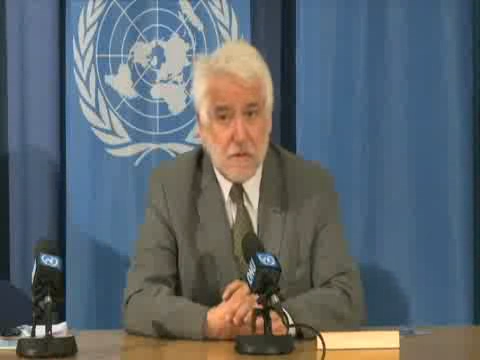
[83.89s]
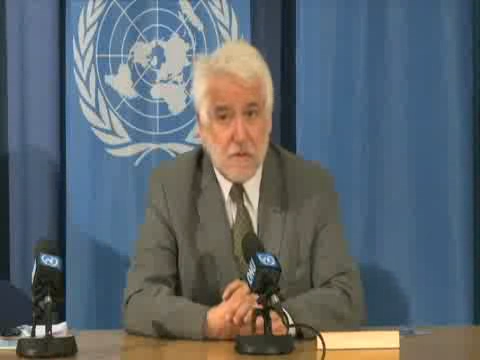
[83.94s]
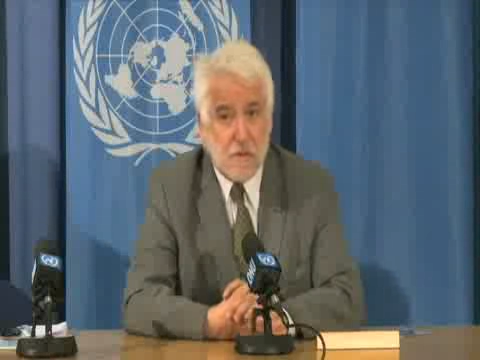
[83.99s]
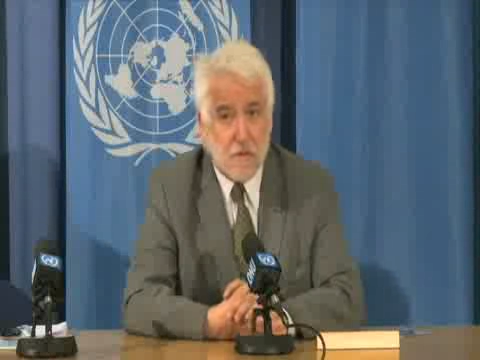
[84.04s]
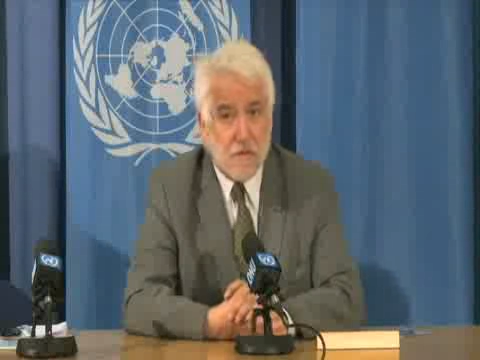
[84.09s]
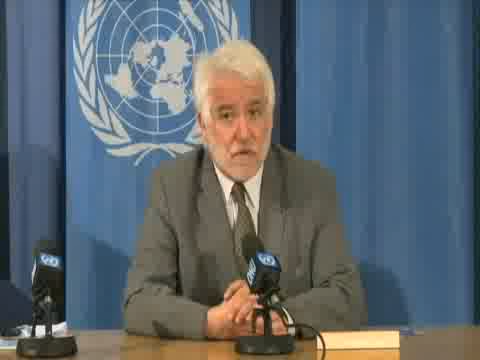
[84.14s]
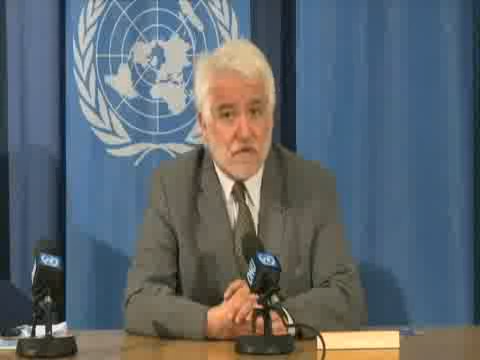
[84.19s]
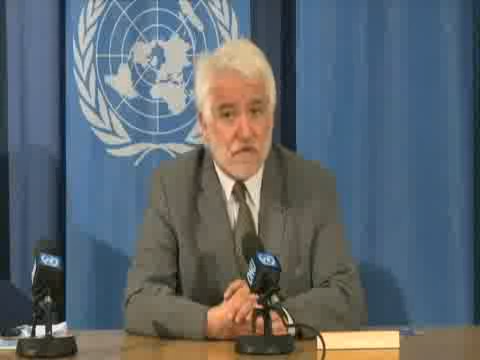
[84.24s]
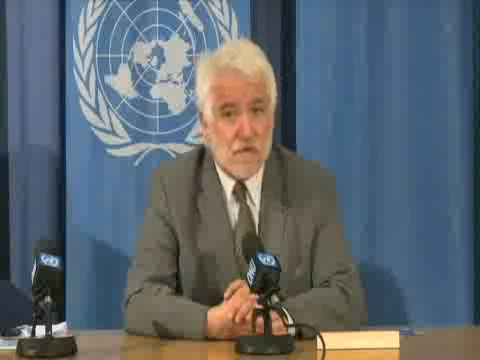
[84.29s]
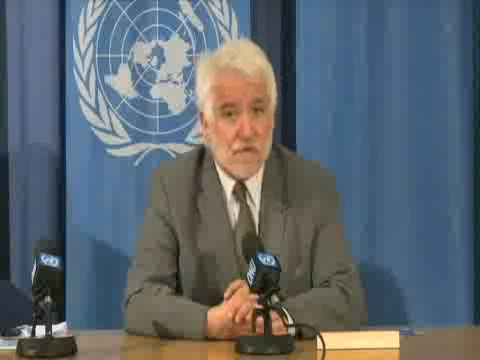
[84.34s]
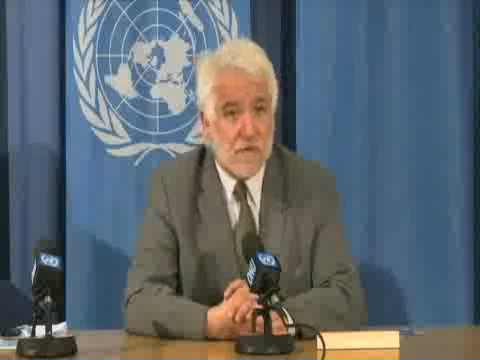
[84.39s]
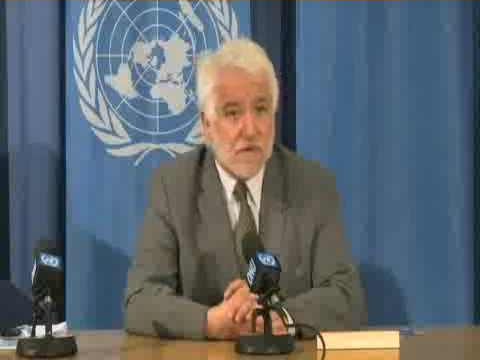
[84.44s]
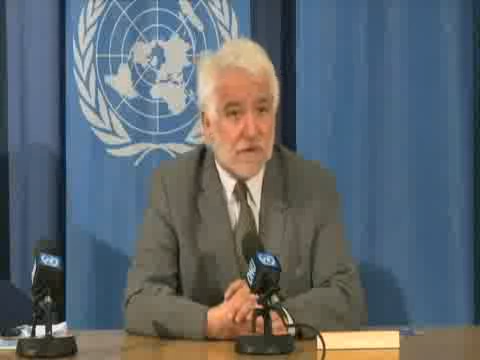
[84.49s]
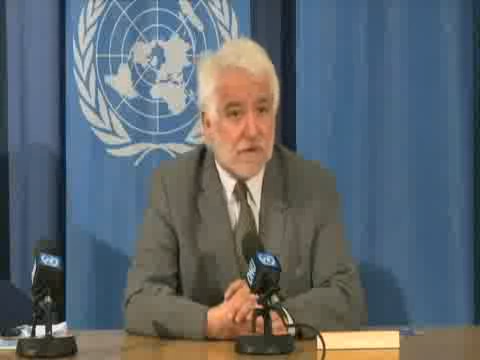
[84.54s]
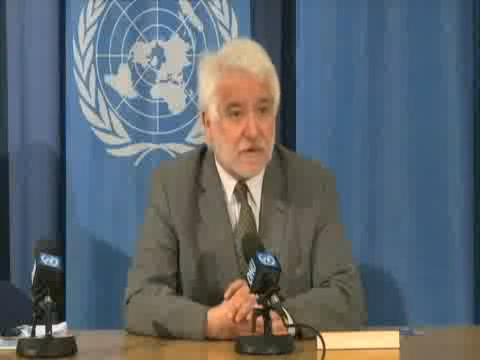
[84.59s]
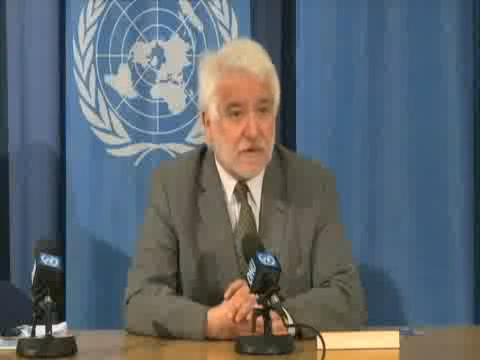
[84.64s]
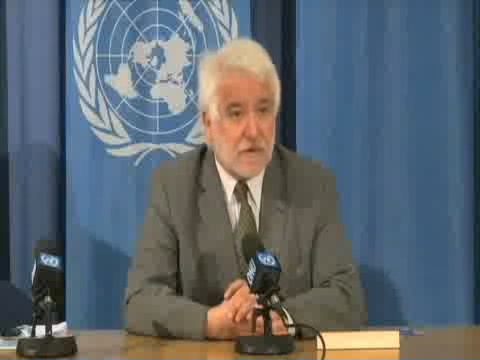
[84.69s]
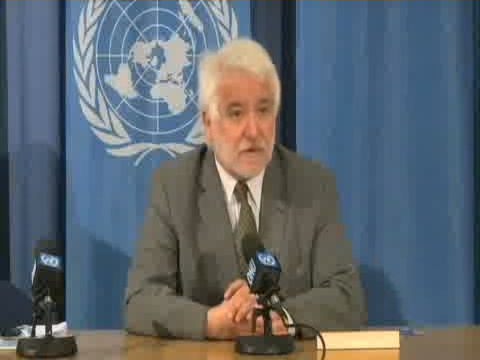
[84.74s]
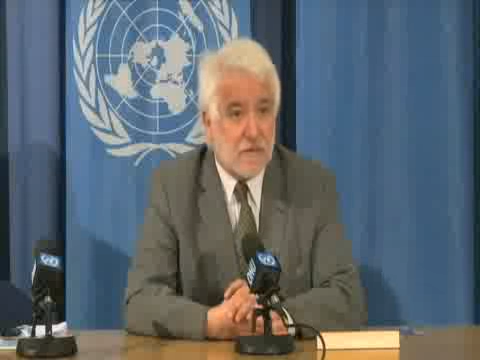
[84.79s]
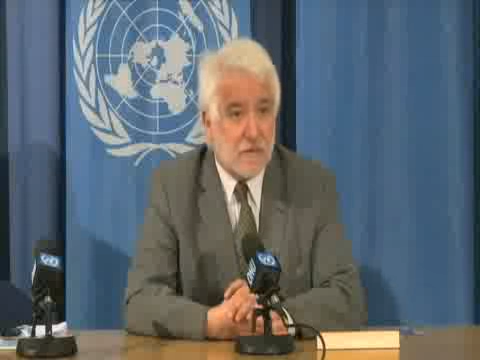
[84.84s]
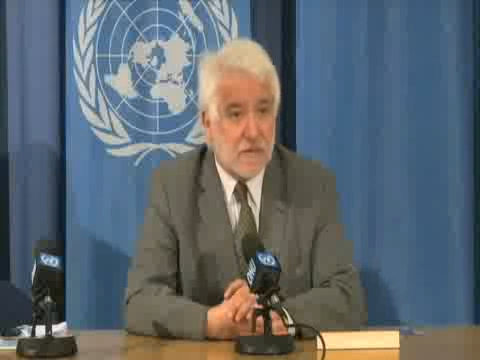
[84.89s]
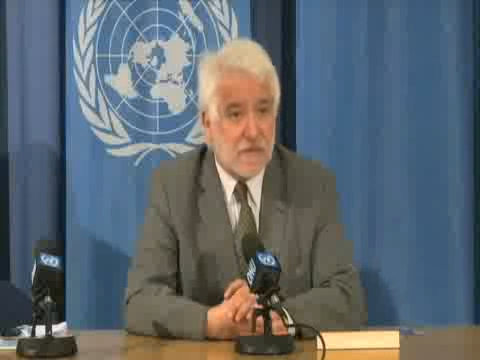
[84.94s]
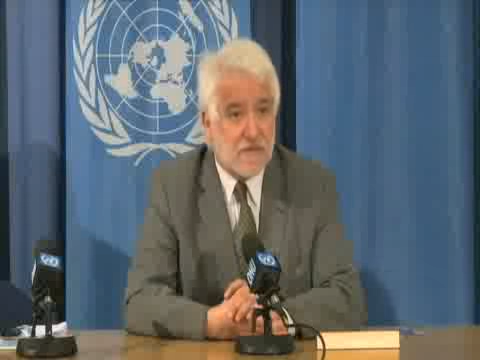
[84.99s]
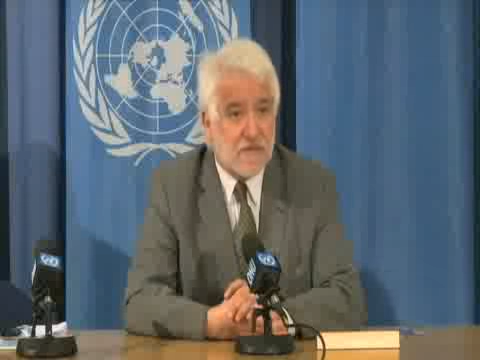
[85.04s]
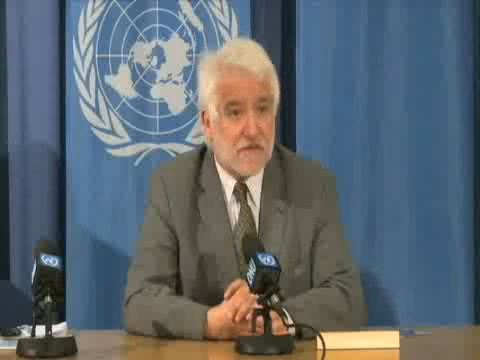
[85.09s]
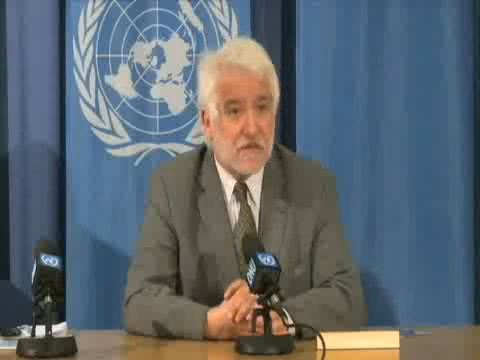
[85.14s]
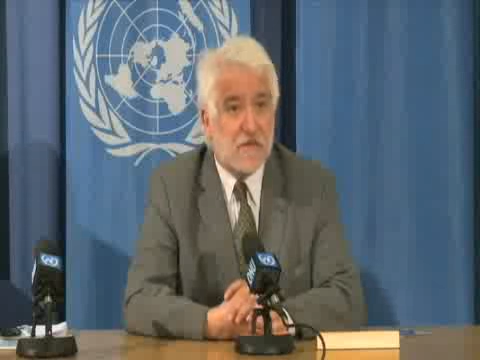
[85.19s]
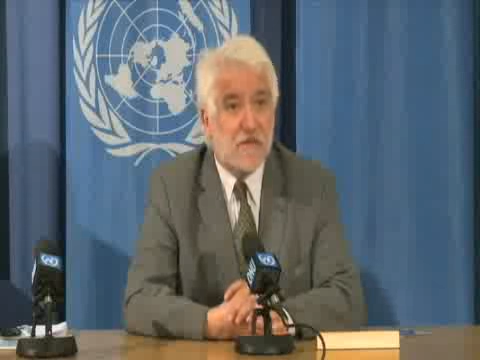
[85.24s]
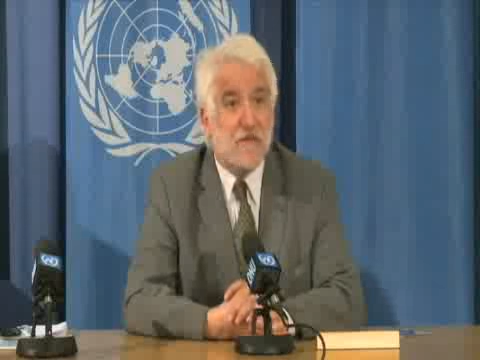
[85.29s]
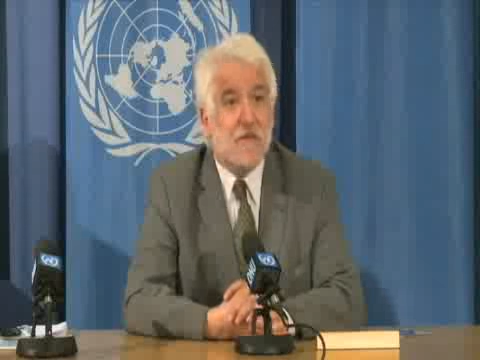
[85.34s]
or from other
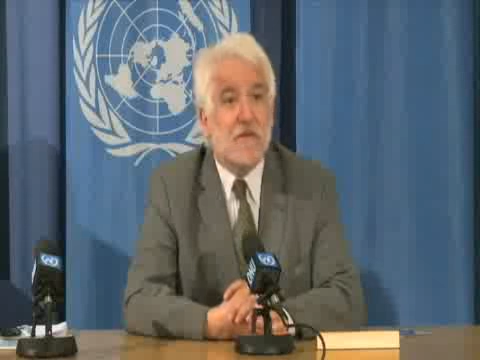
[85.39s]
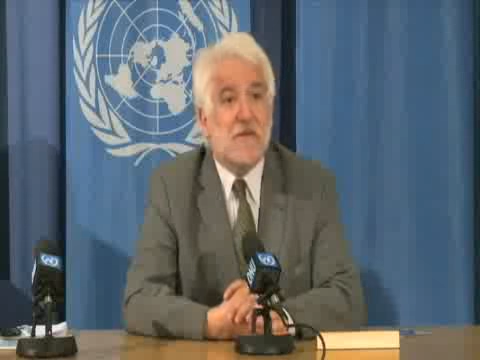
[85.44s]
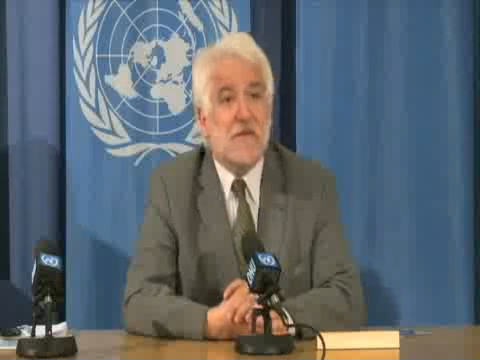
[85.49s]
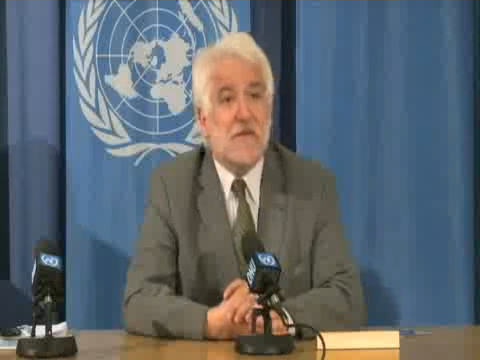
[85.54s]
humans